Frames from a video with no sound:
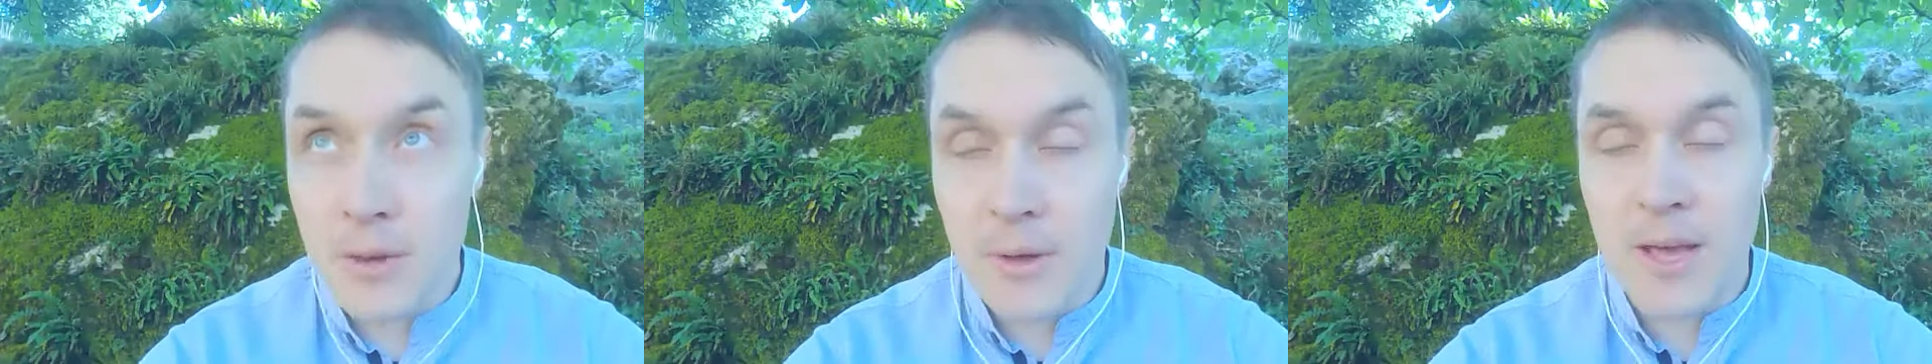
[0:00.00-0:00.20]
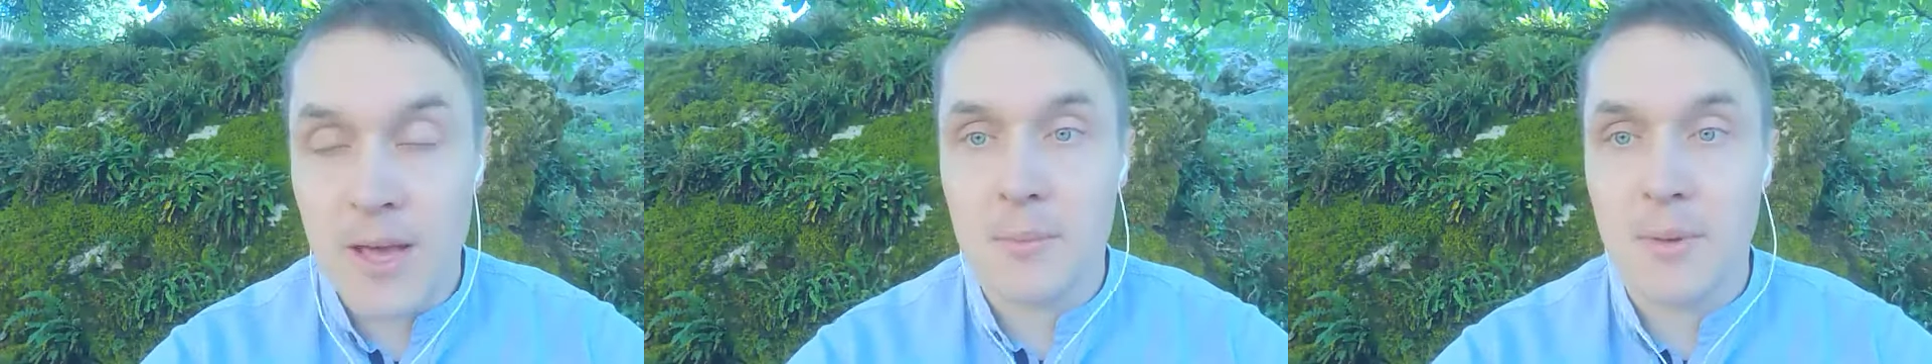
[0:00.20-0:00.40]

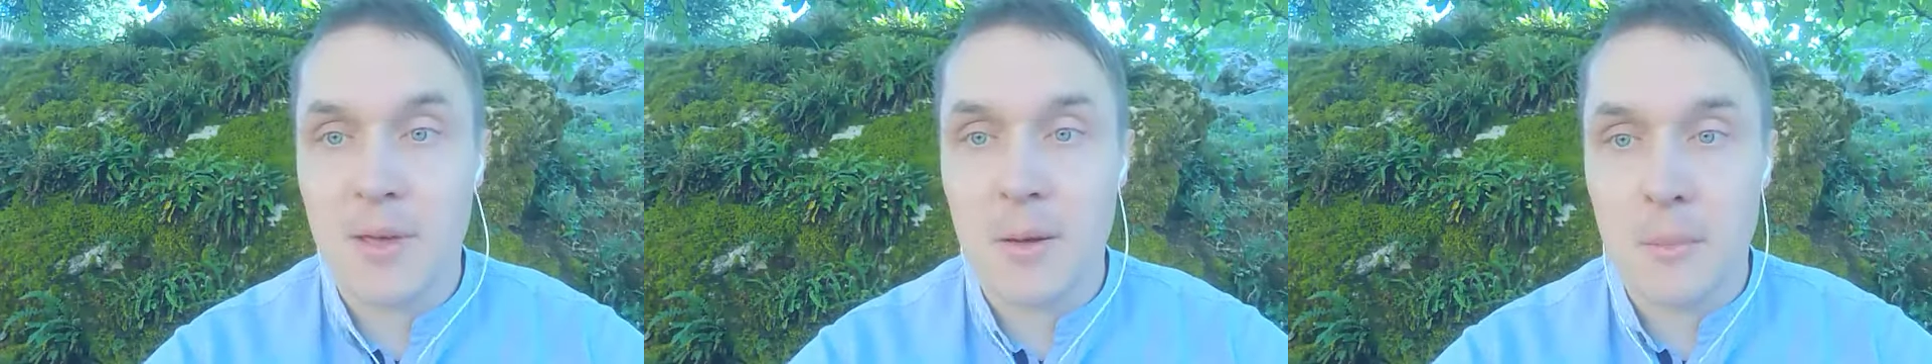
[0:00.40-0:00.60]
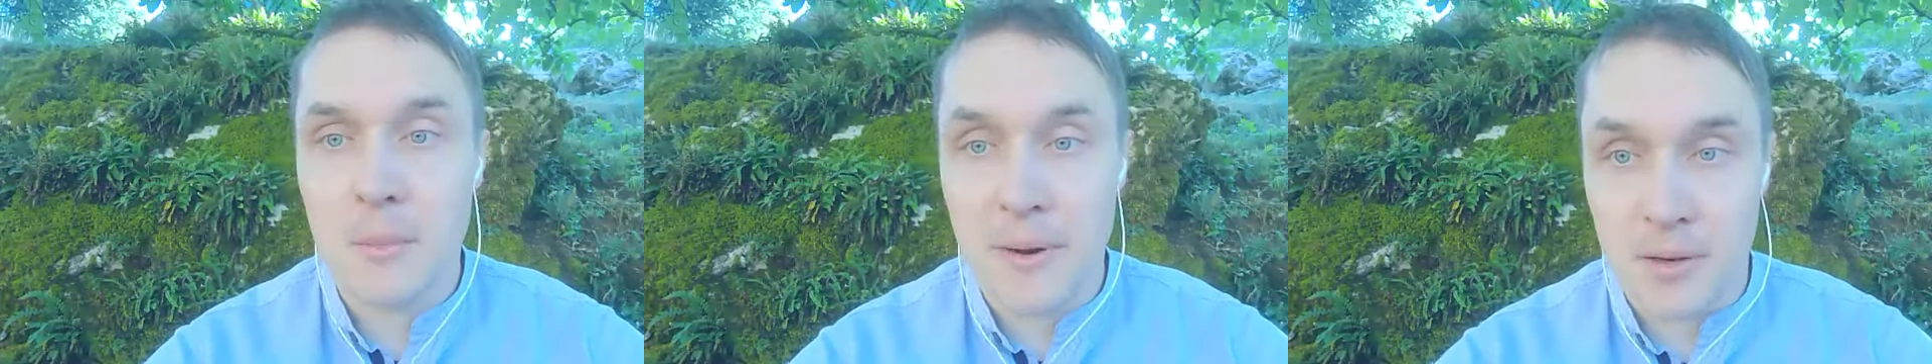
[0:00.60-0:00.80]
you can't be
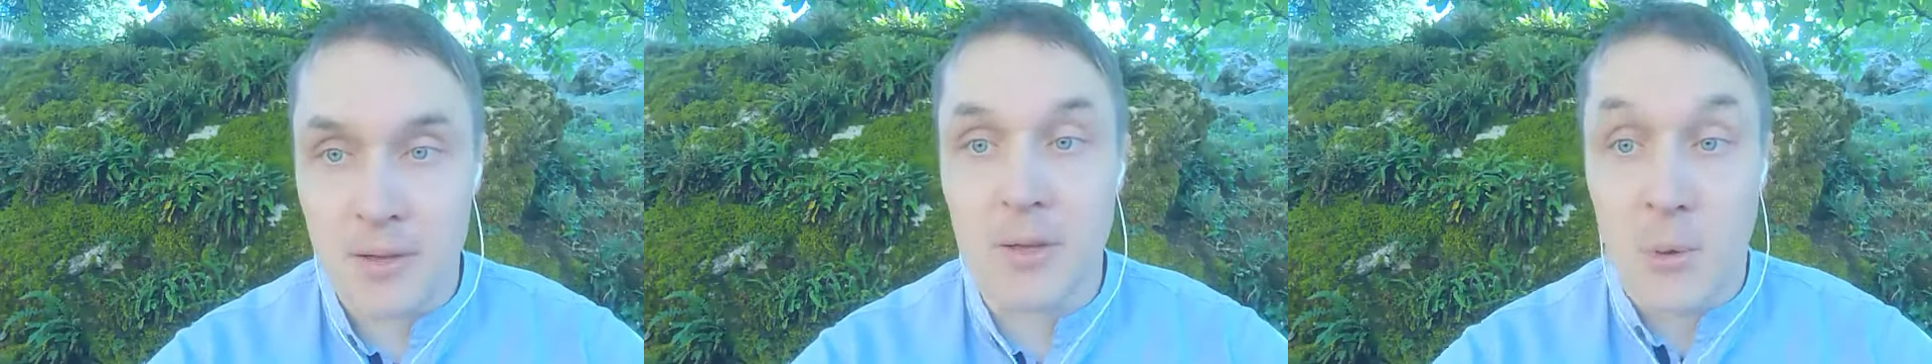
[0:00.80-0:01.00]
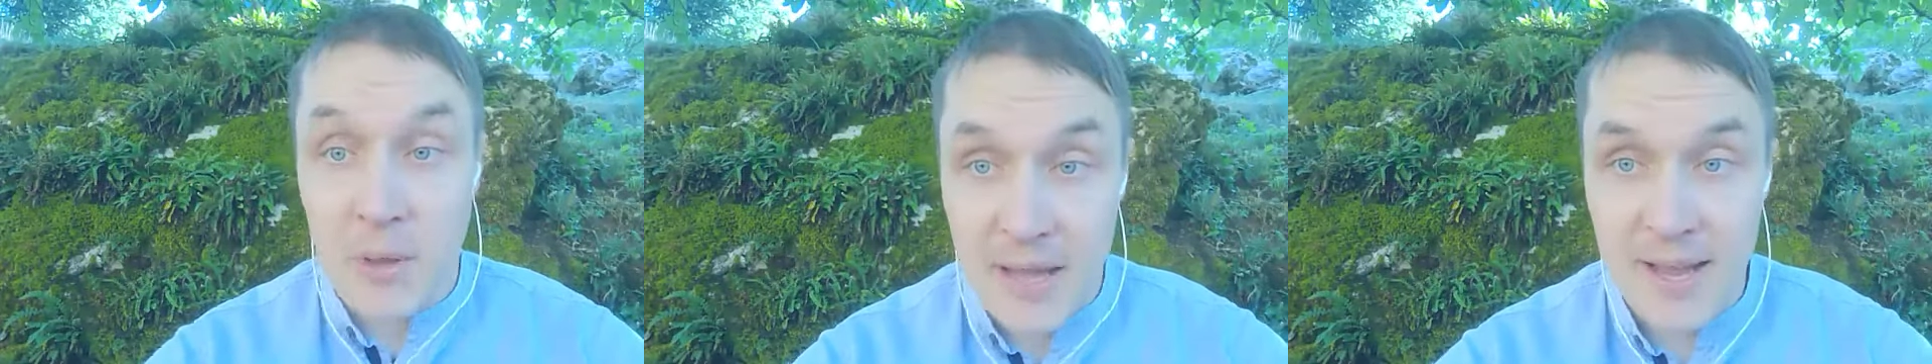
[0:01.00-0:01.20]

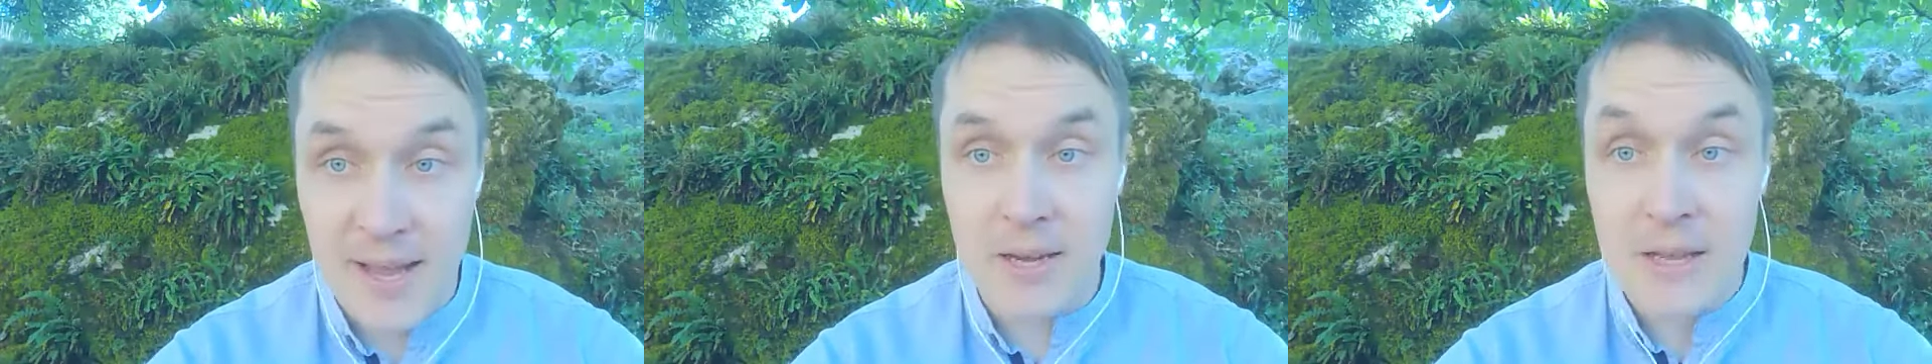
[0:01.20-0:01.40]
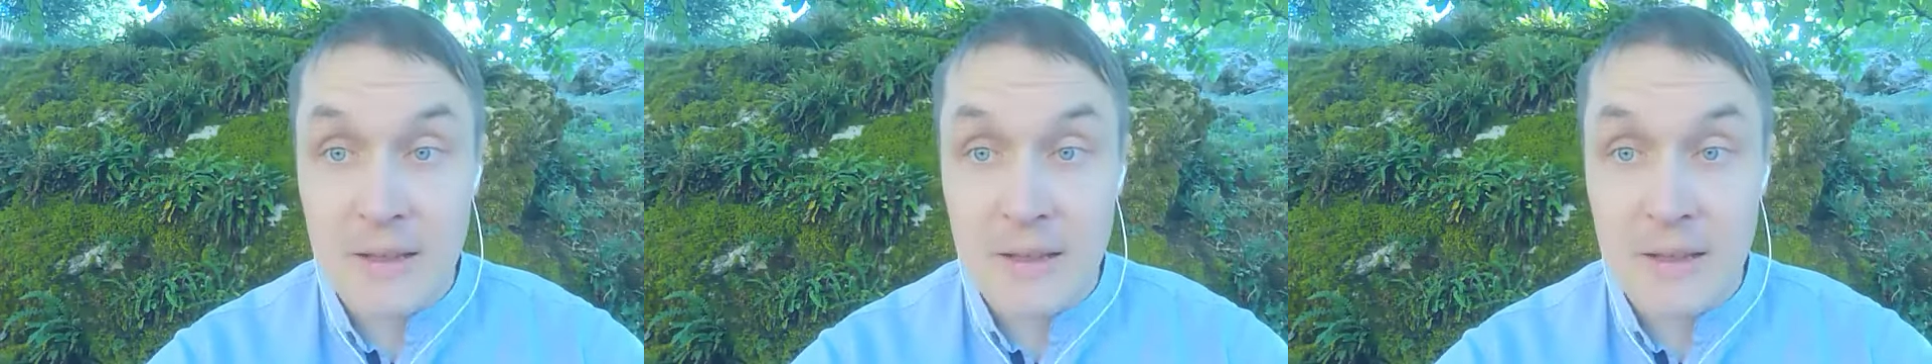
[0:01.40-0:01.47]
compared, you can.